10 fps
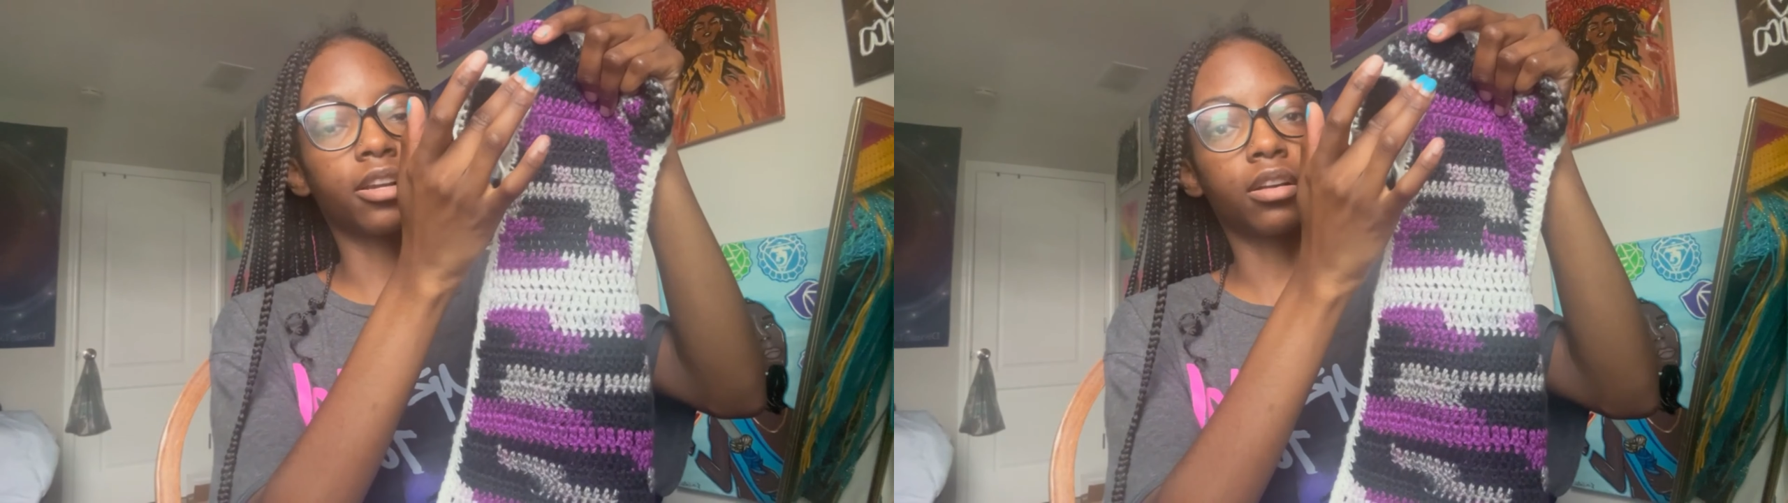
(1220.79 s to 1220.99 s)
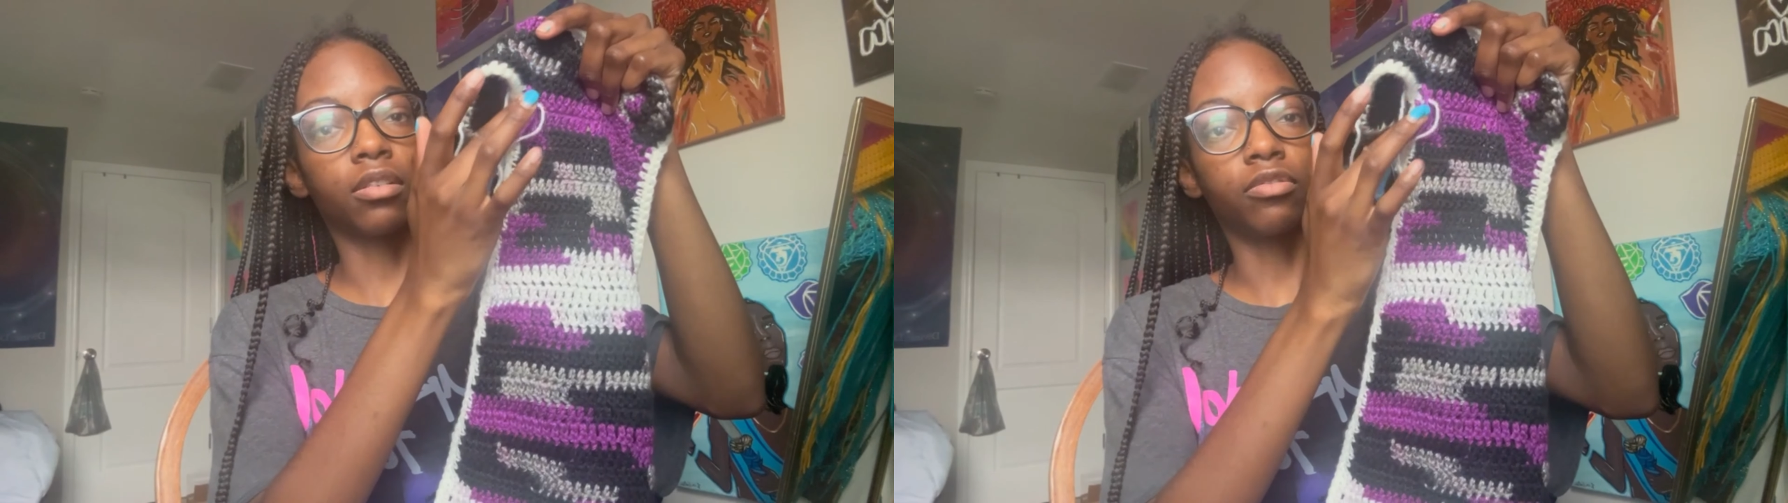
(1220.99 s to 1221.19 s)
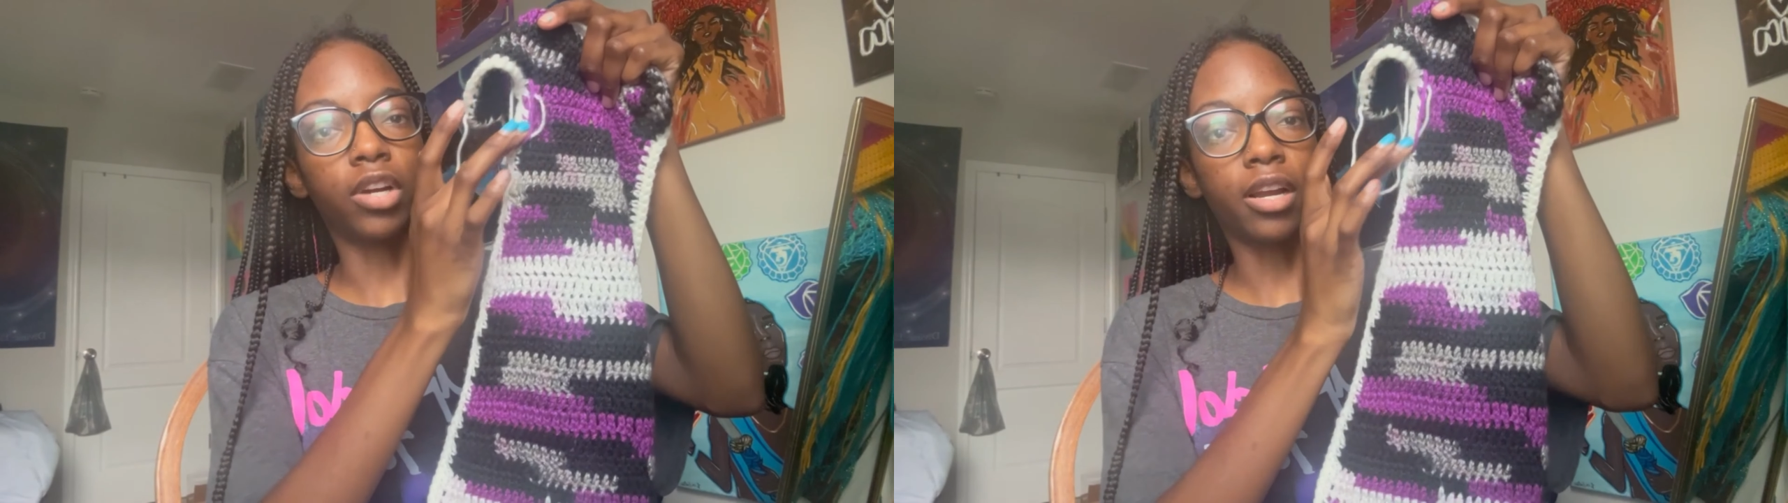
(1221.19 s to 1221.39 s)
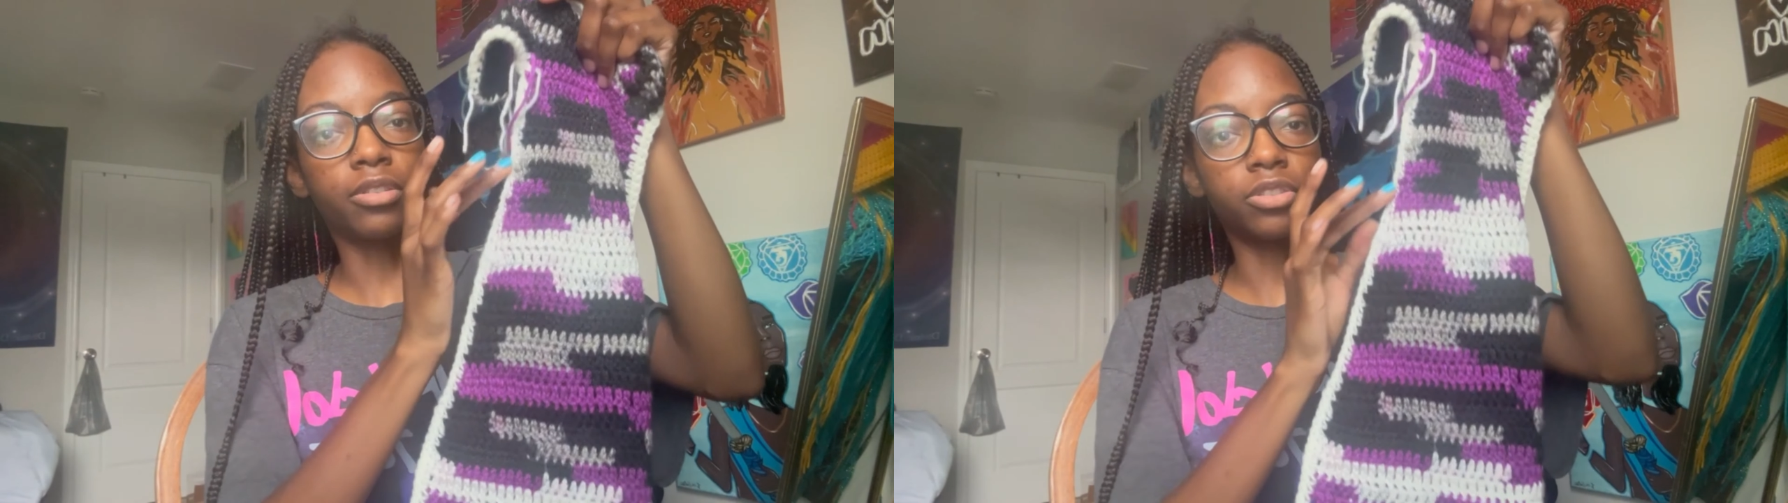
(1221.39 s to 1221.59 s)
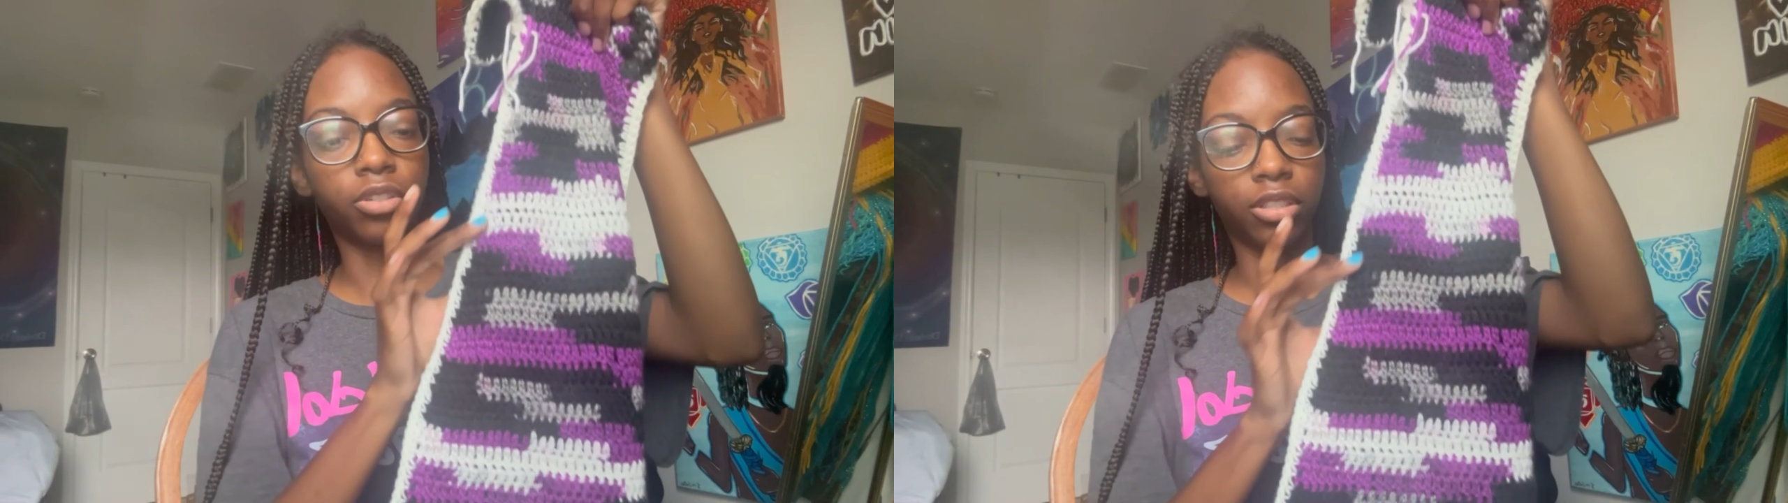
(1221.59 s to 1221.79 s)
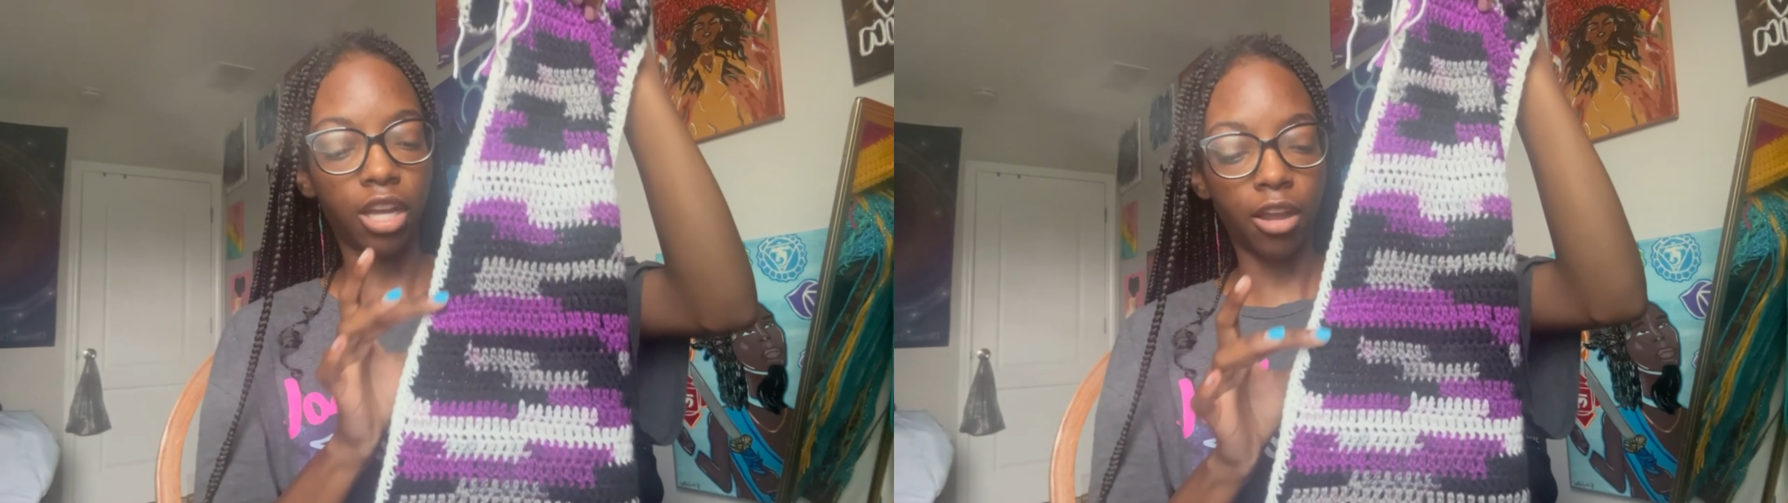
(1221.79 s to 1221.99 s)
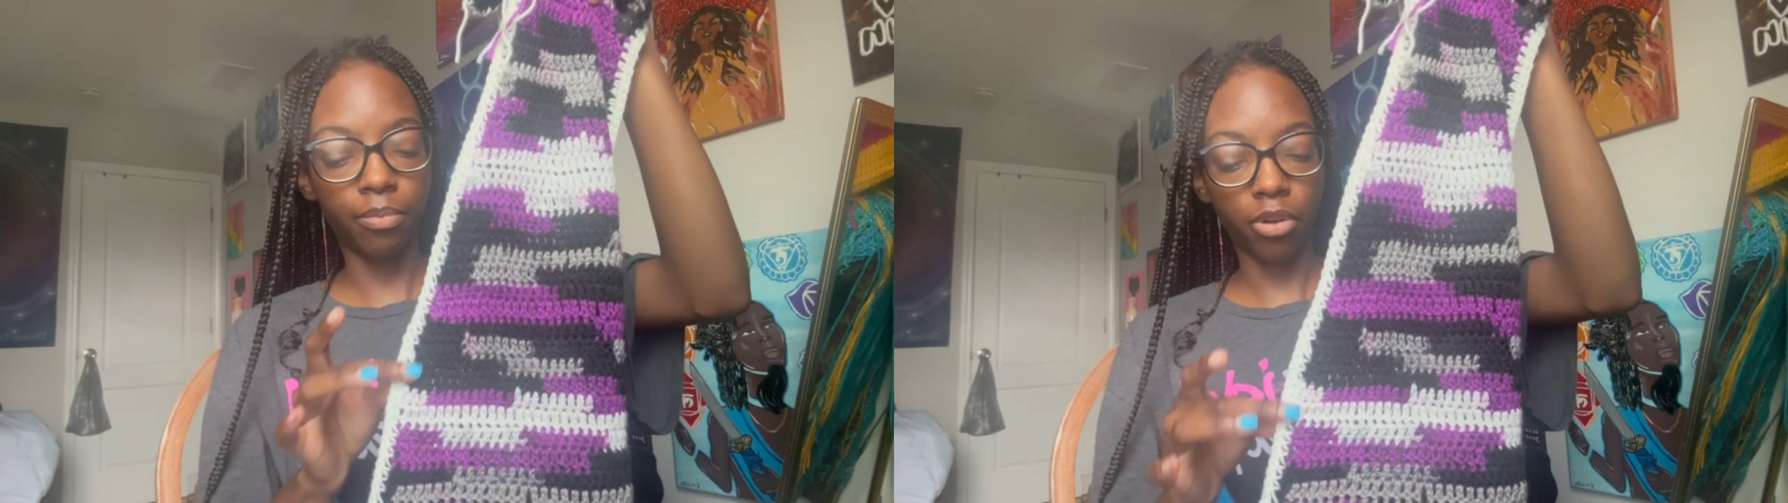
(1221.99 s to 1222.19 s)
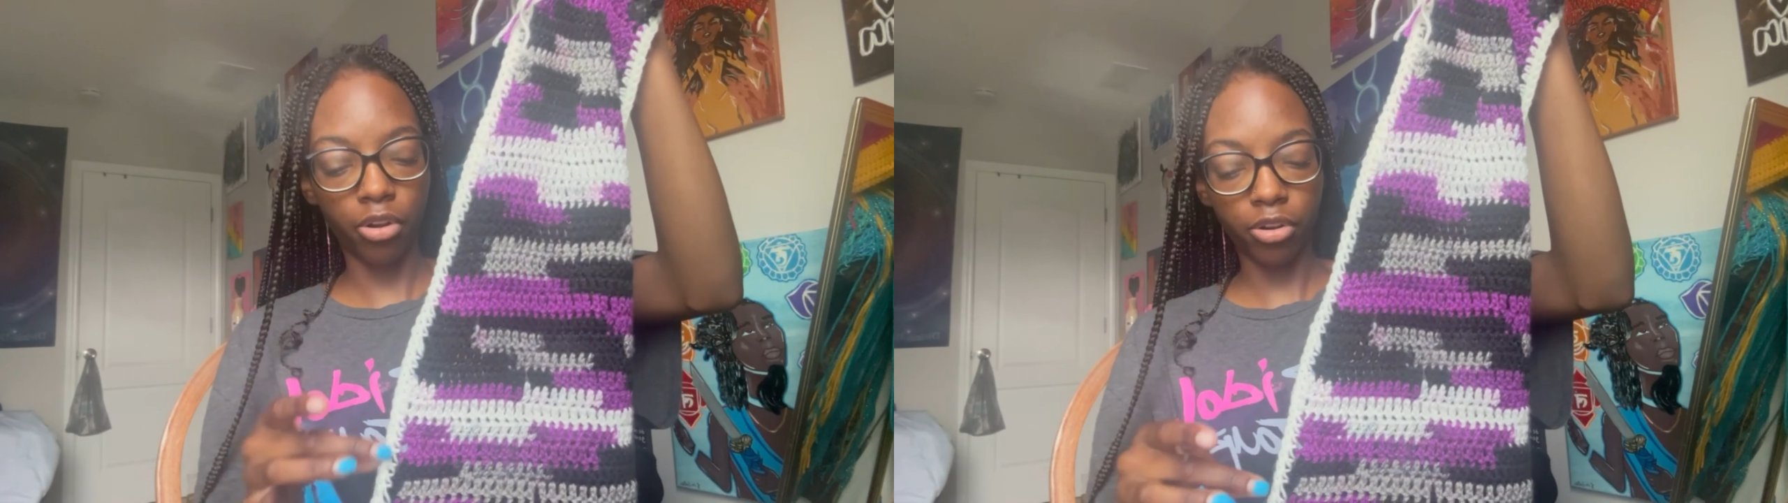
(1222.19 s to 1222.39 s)
around your top
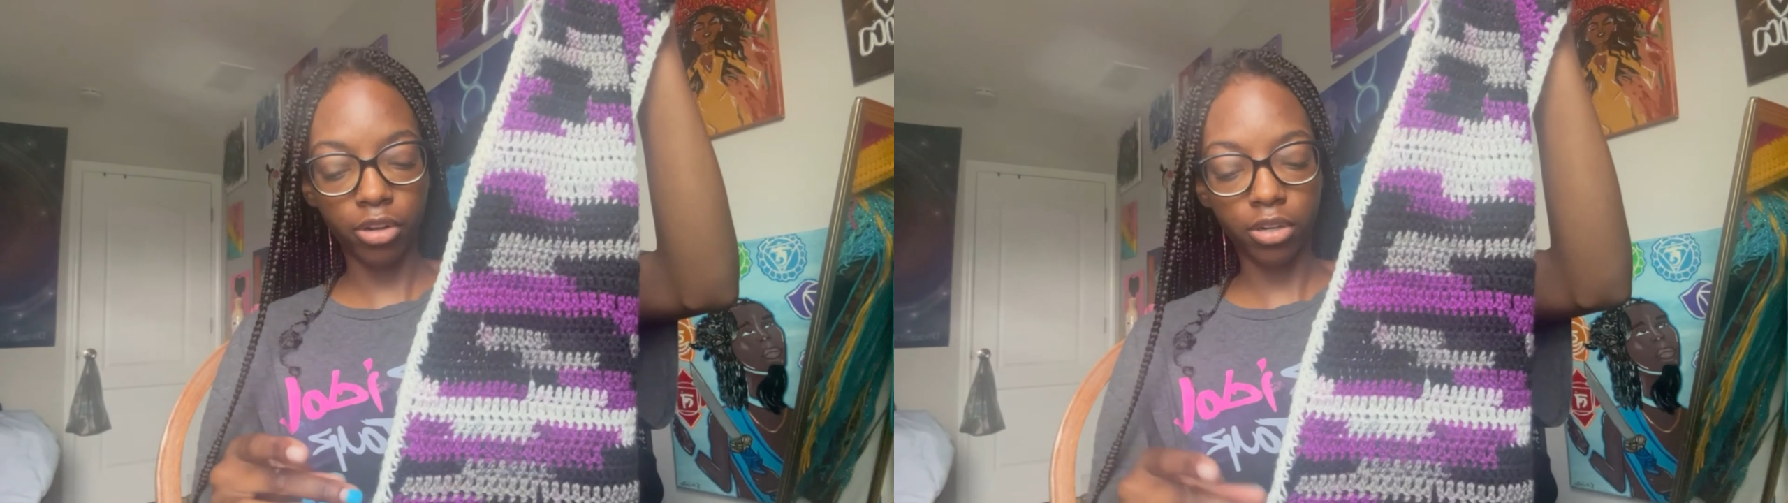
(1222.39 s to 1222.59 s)
part